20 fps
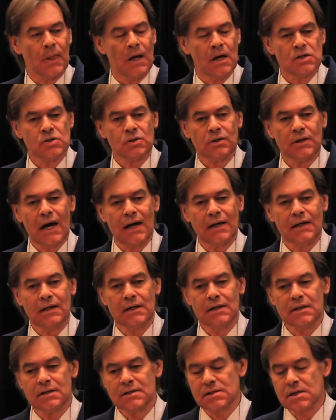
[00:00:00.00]
So that
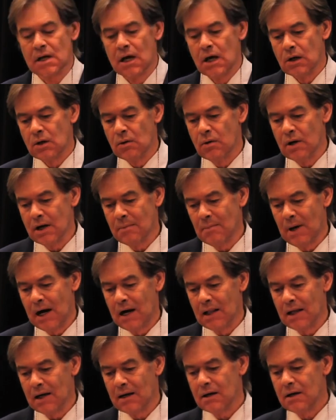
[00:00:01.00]
is
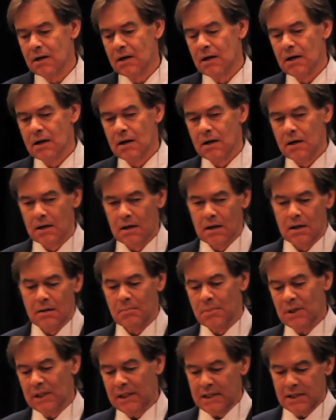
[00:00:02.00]
Guatemala,
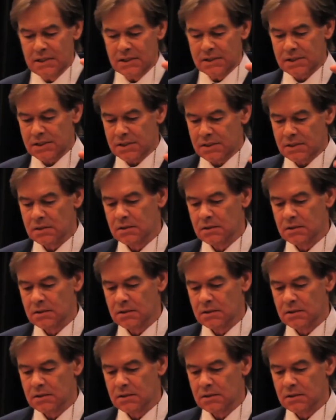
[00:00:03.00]
Belize,